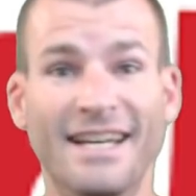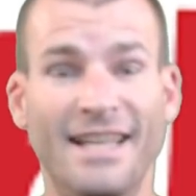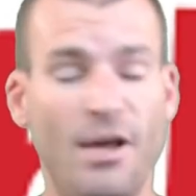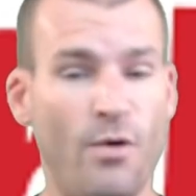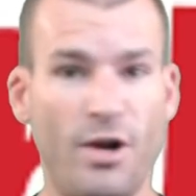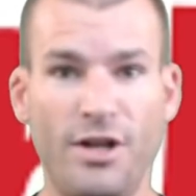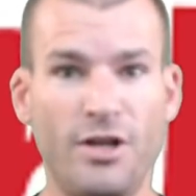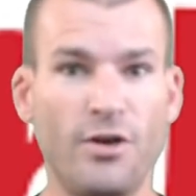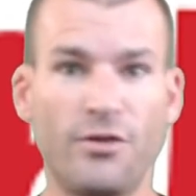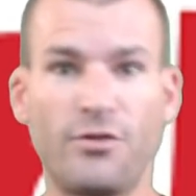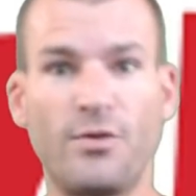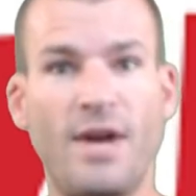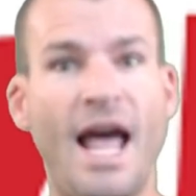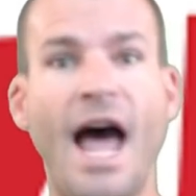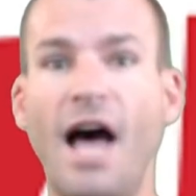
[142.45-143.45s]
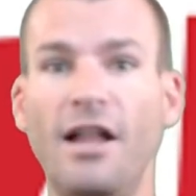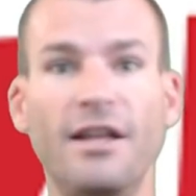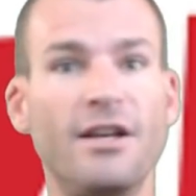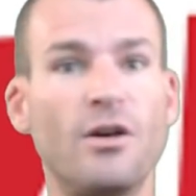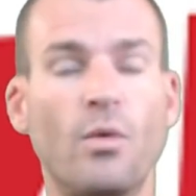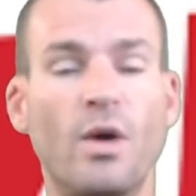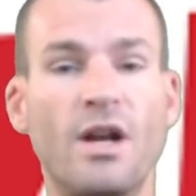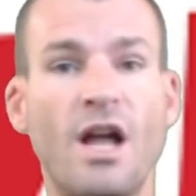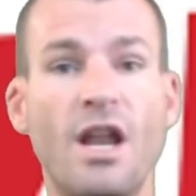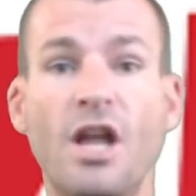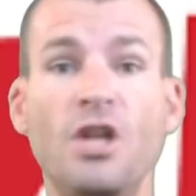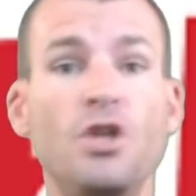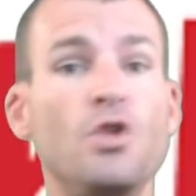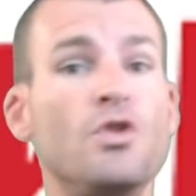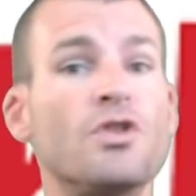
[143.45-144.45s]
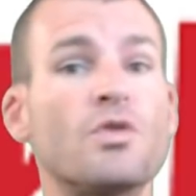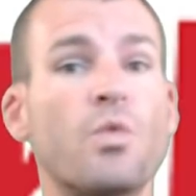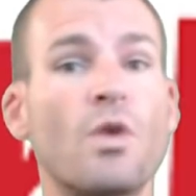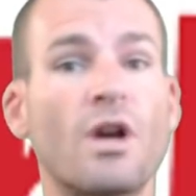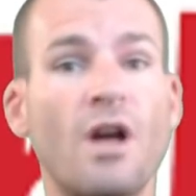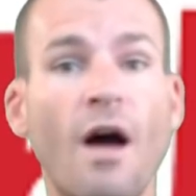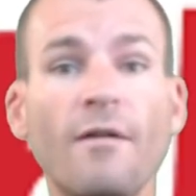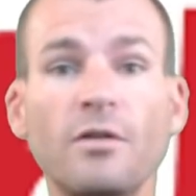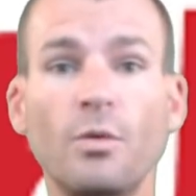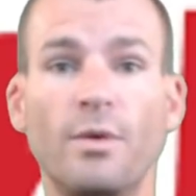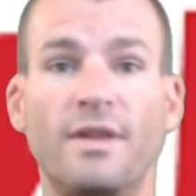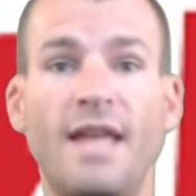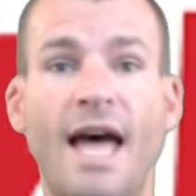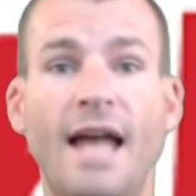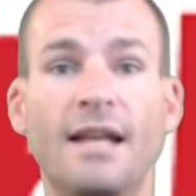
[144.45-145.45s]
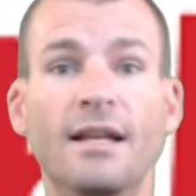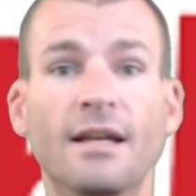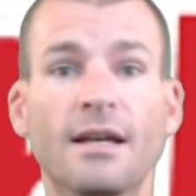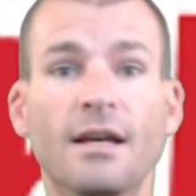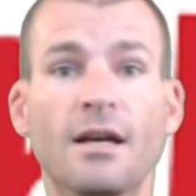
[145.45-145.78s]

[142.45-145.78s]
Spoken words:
they wanted to go through an alley or whatnot, and you just weren't comfortable with that.